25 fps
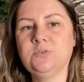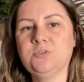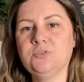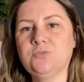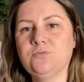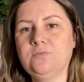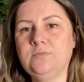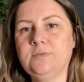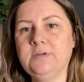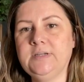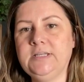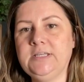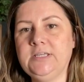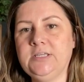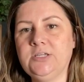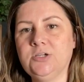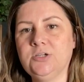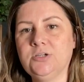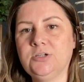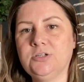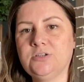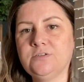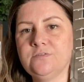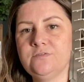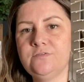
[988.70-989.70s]
was really
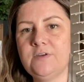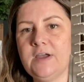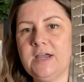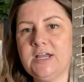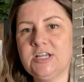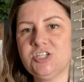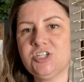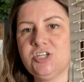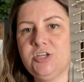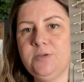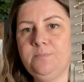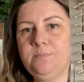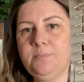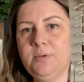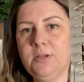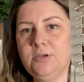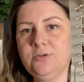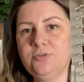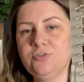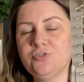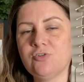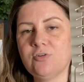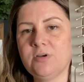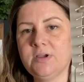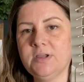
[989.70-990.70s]
good for actually
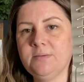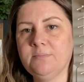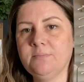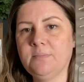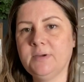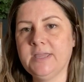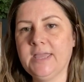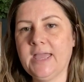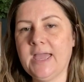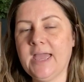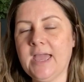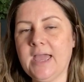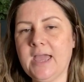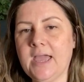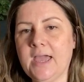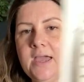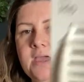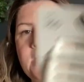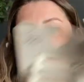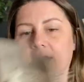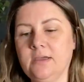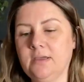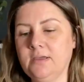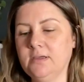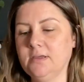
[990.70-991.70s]
blow drying my
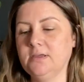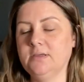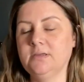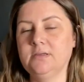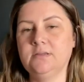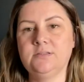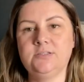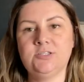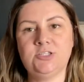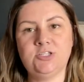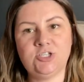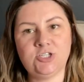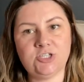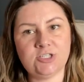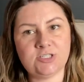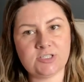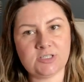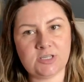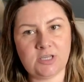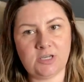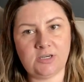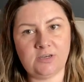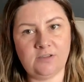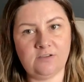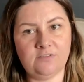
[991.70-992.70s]
hair to
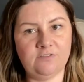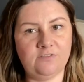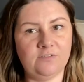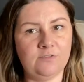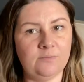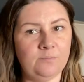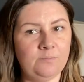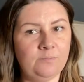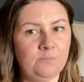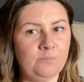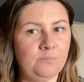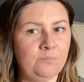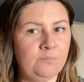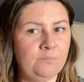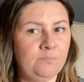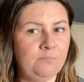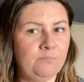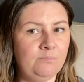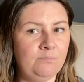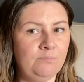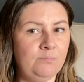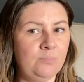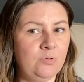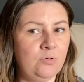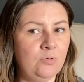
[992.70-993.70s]
just kind of
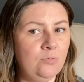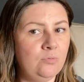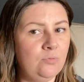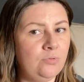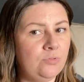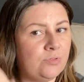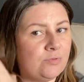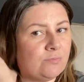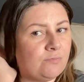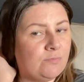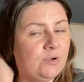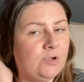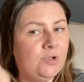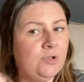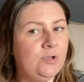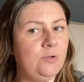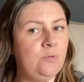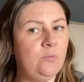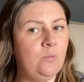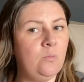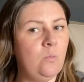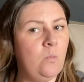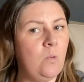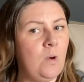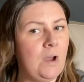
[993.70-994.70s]
pull through
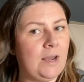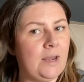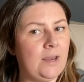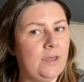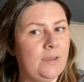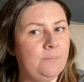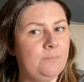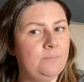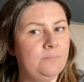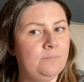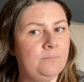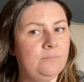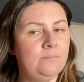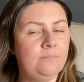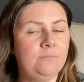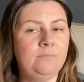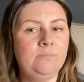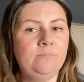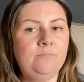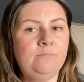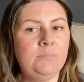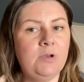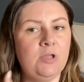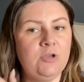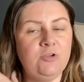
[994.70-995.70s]
while I'm
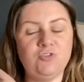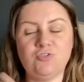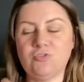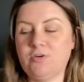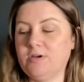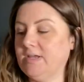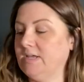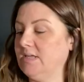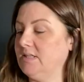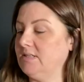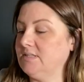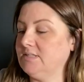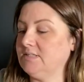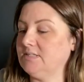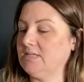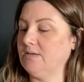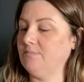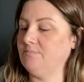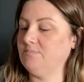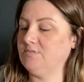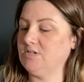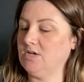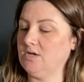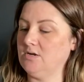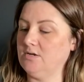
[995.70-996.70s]
blow drying at the
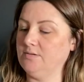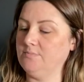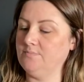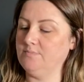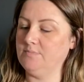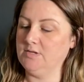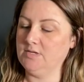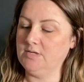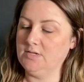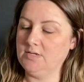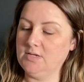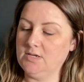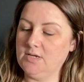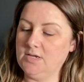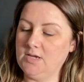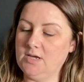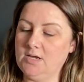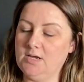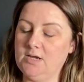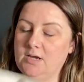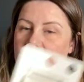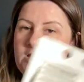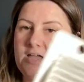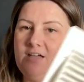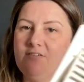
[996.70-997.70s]
same time.
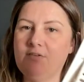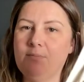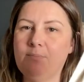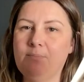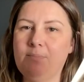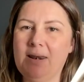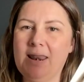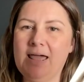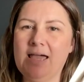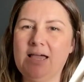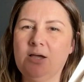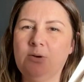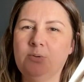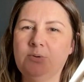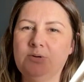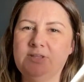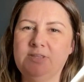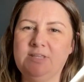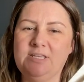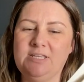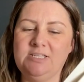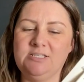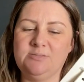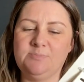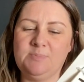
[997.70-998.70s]
I have a black one of
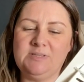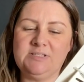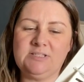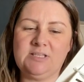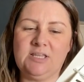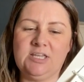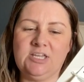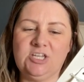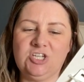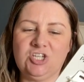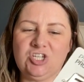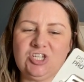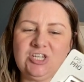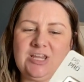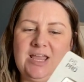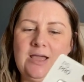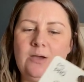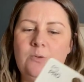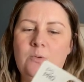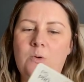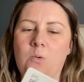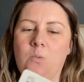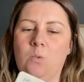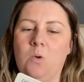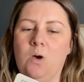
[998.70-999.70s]
these, but it's like a
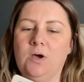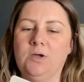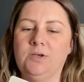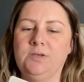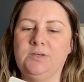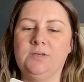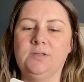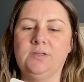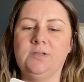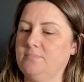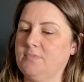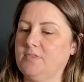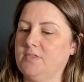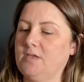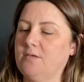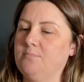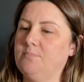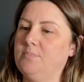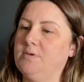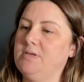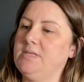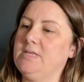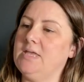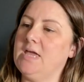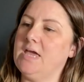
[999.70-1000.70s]
shower one.
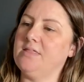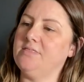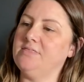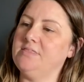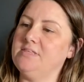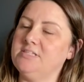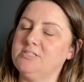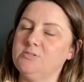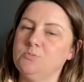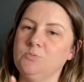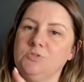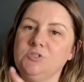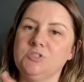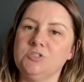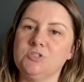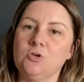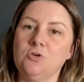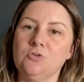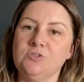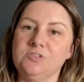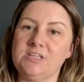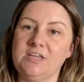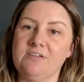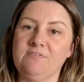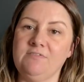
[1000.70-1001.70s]
But yeah, this one has
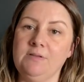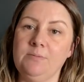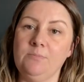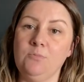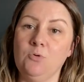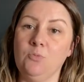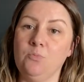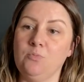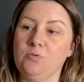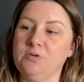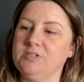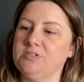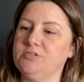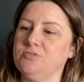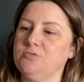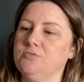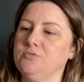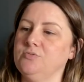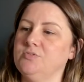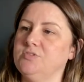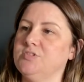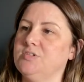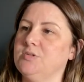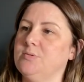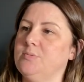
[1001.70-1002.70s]
got definitely more
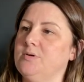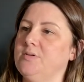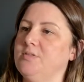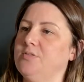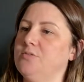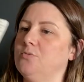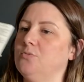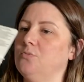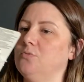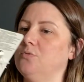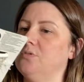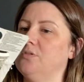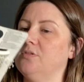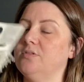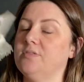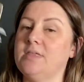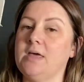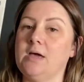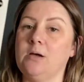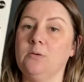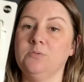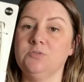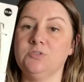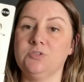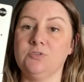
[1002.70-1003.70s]
bristles, so I thought
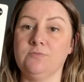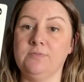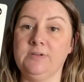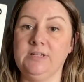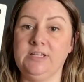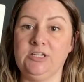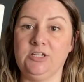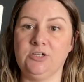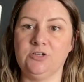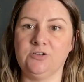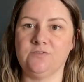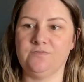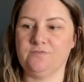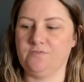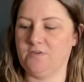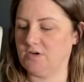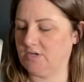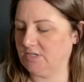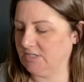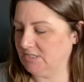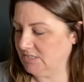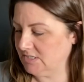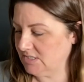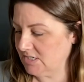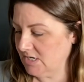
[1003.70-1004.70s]
that was a really good
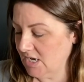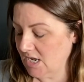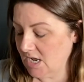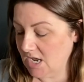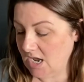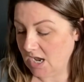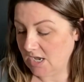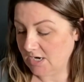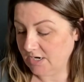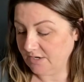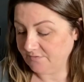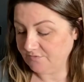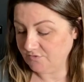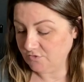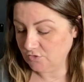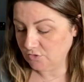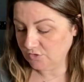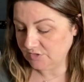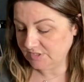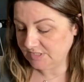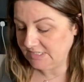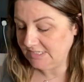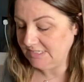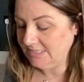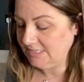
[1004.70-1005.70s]
find. And I've
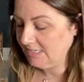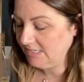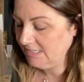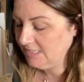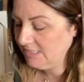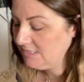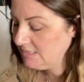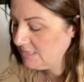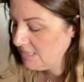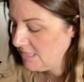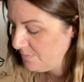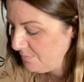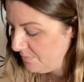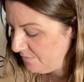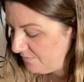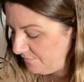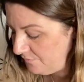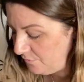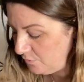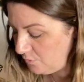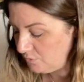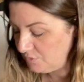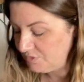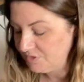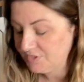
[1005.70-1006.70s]
not seen that in there
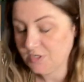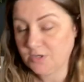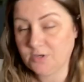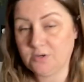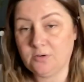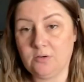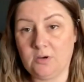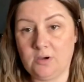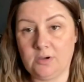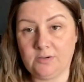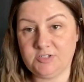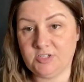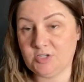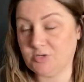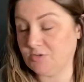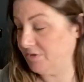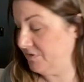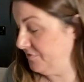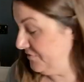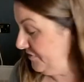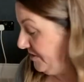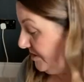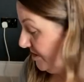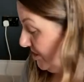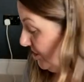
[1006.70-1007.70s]
before, so I don't know
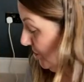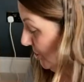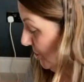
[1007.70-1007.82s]
if it's